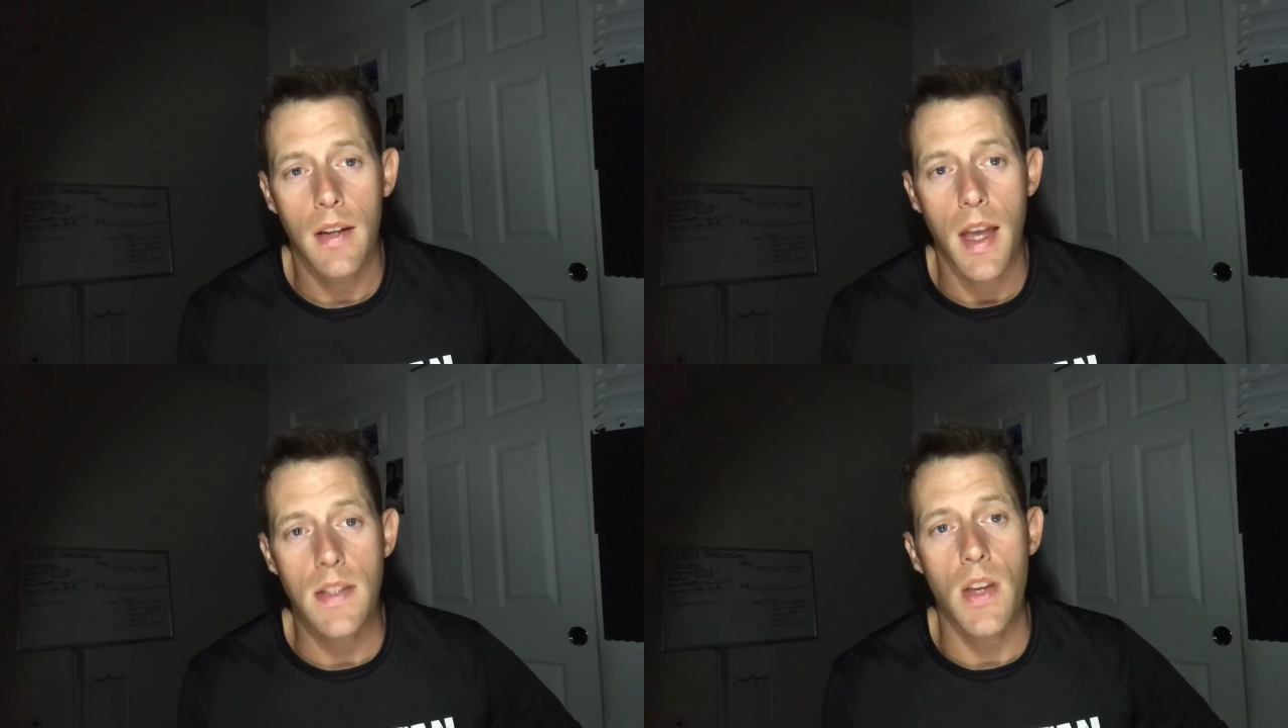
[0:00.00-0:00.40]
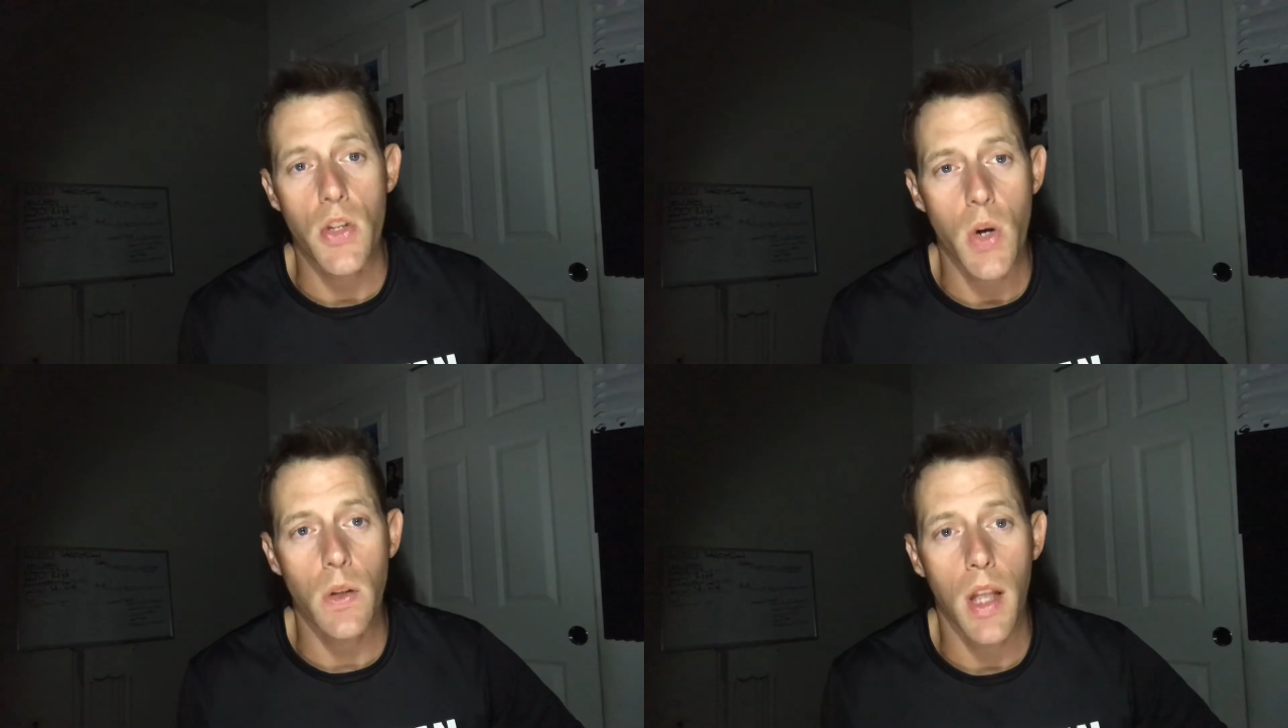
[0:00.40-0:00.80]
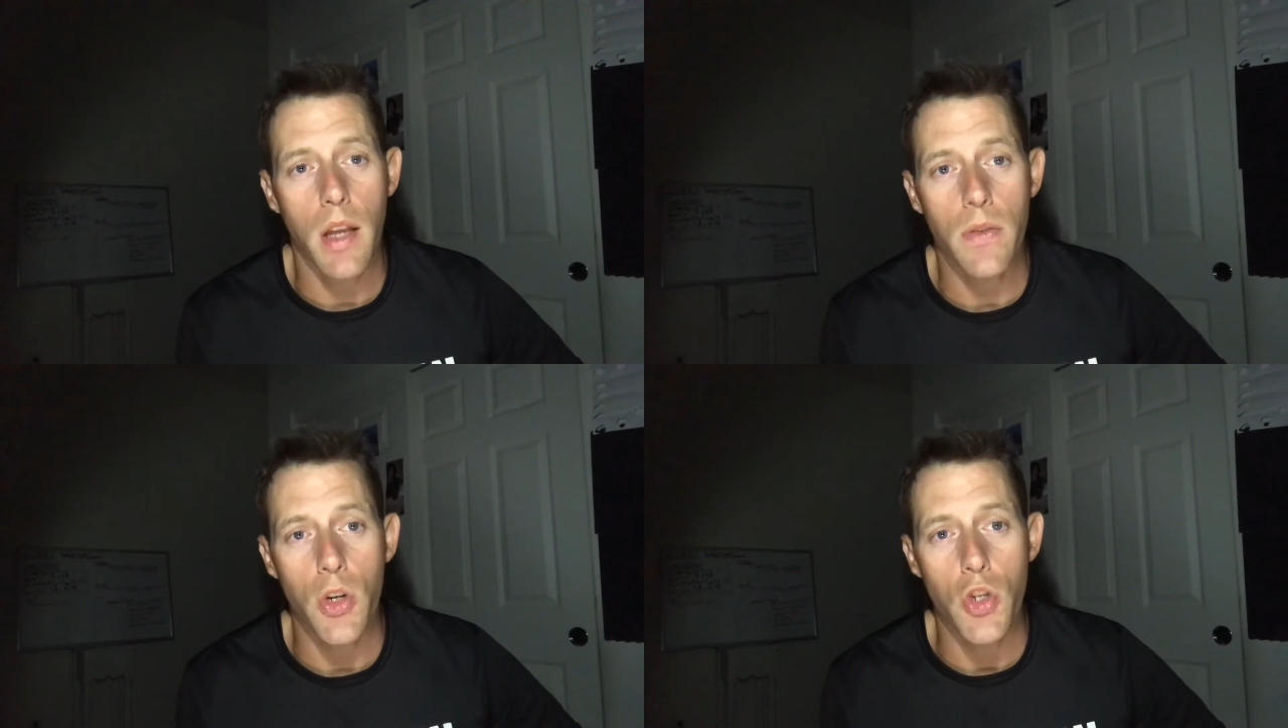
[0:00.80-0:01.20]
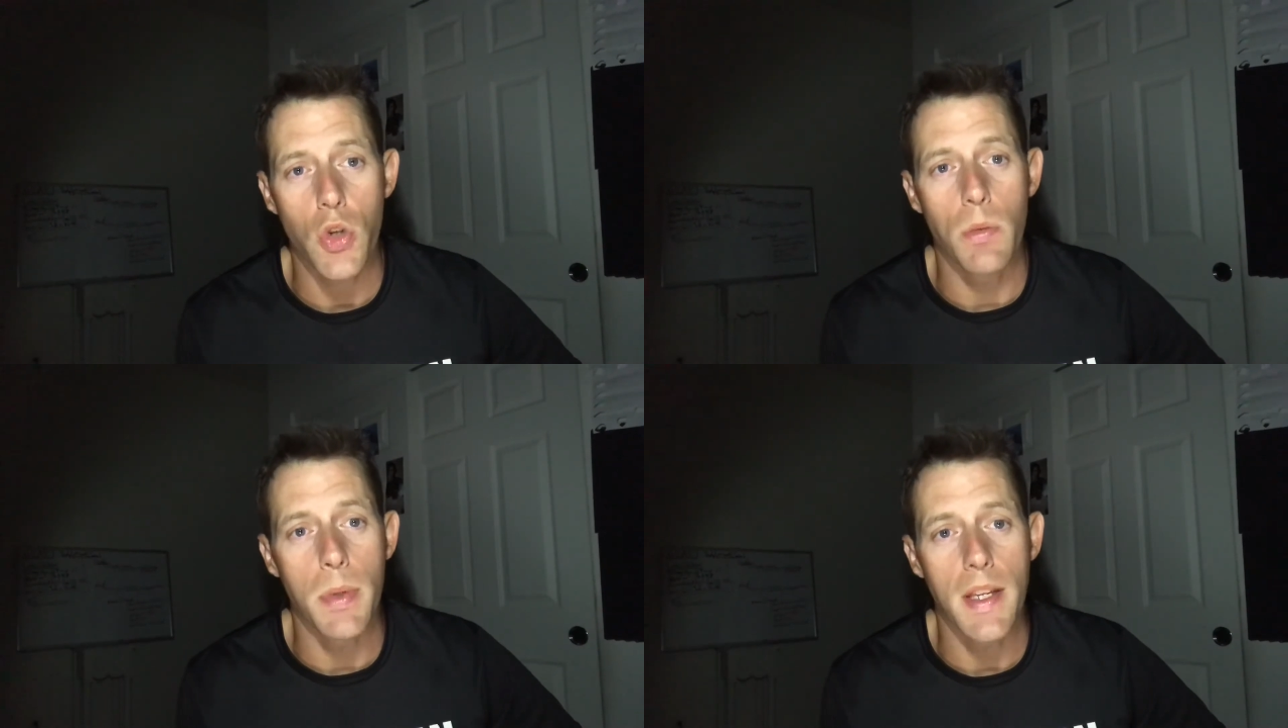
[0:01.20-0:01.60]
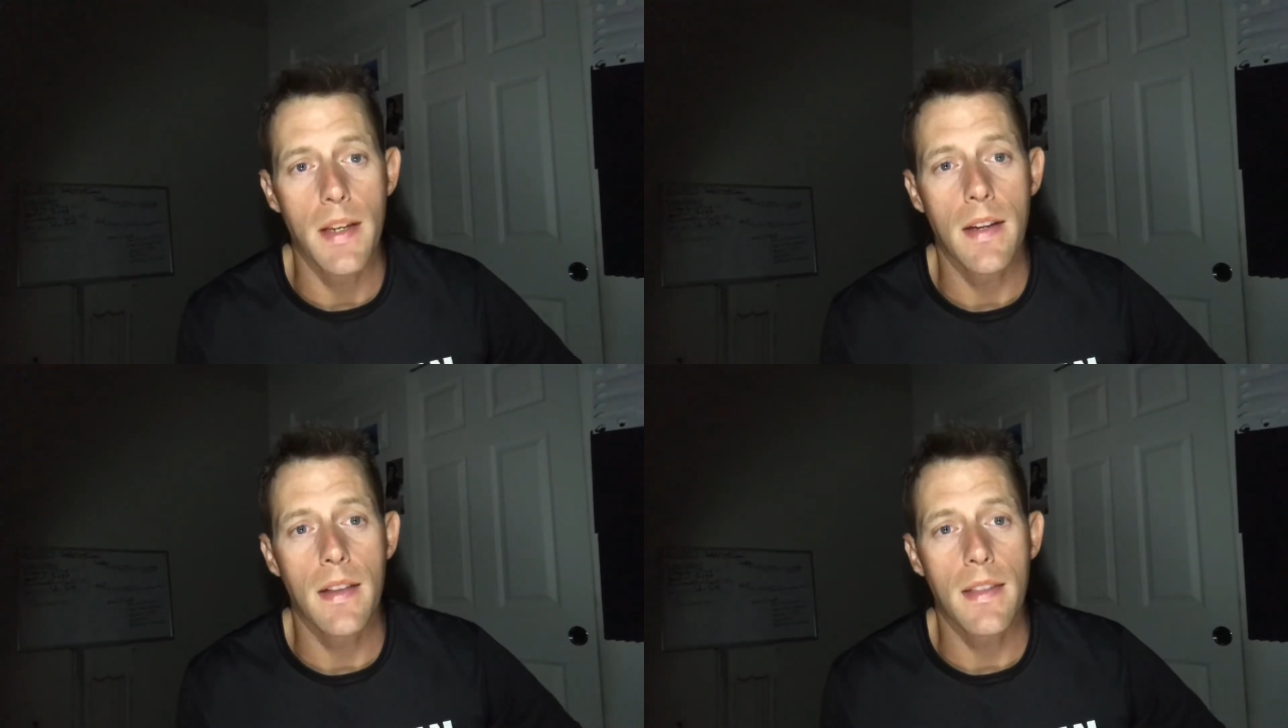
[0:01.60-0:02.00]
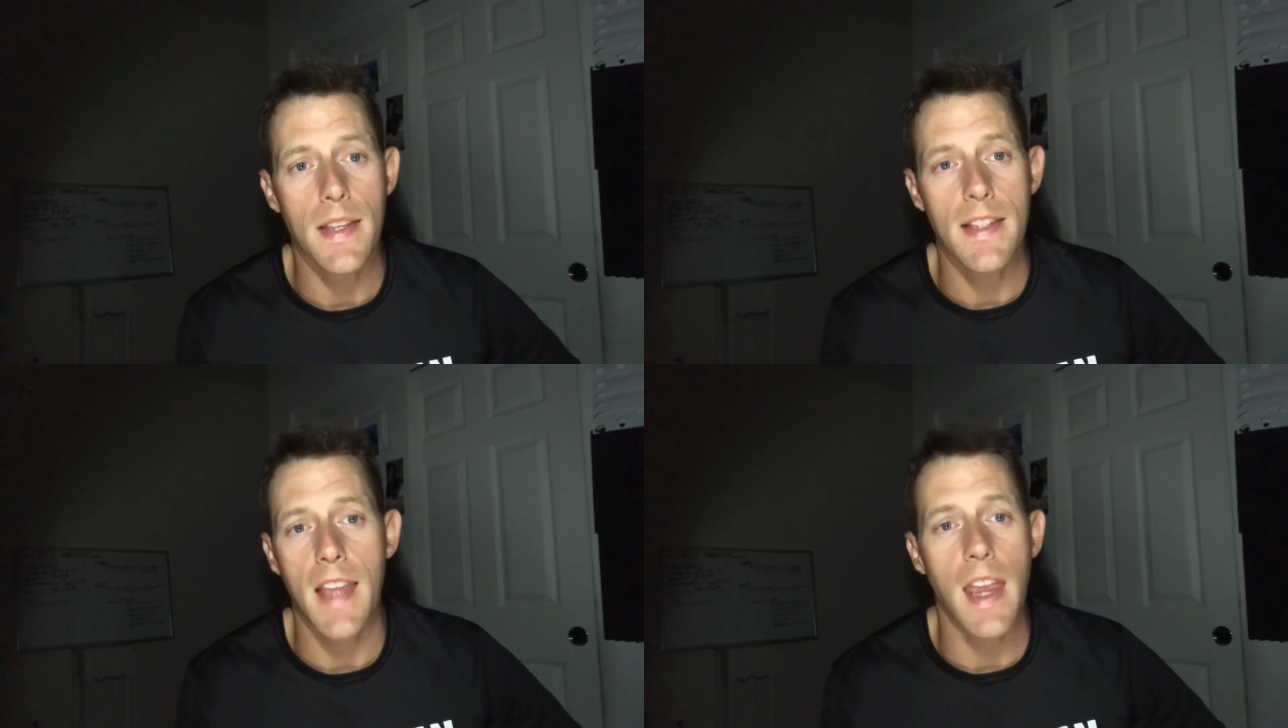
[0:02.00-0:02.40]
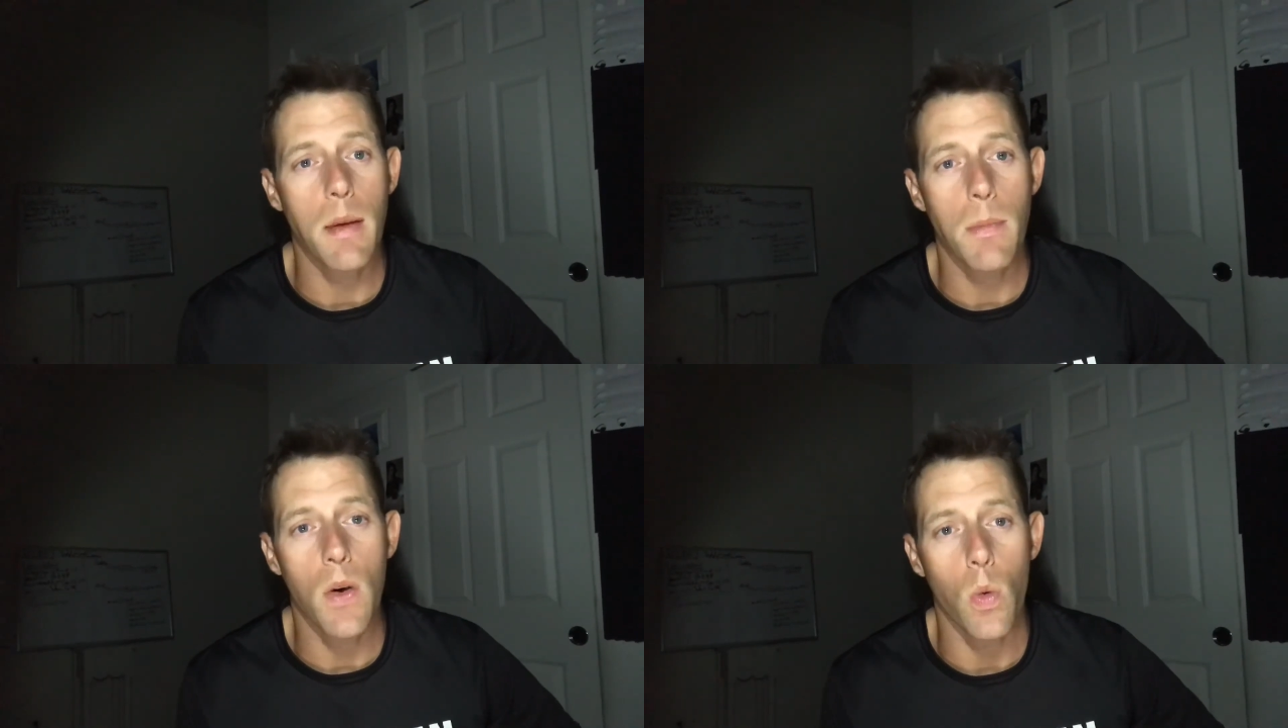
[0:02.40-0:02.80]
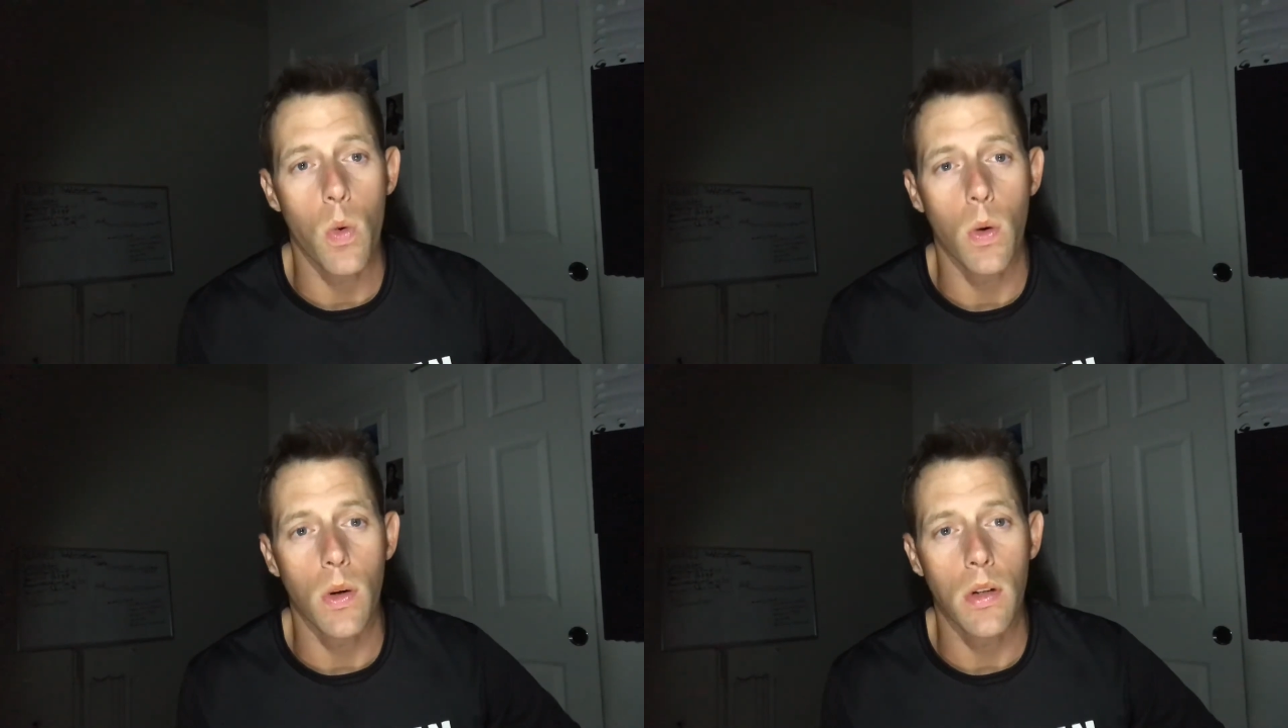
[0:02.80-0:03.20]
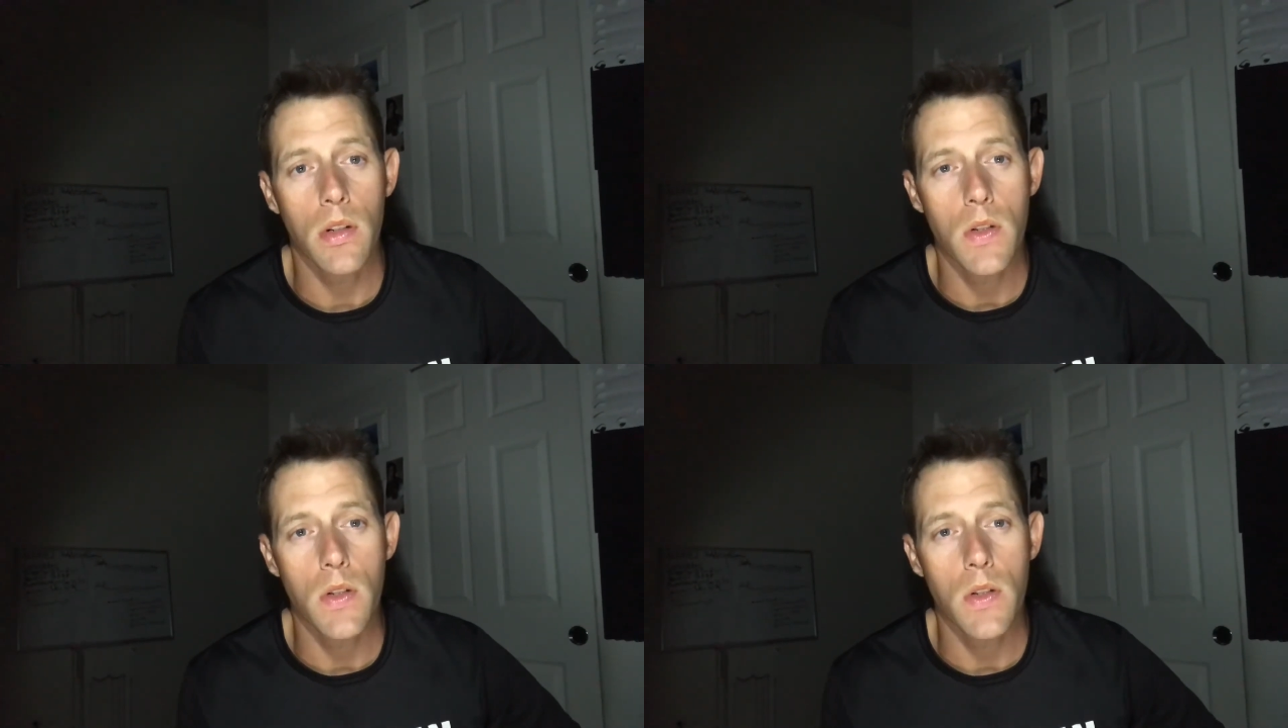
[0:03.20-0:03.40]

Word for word: As such, our life should be the same or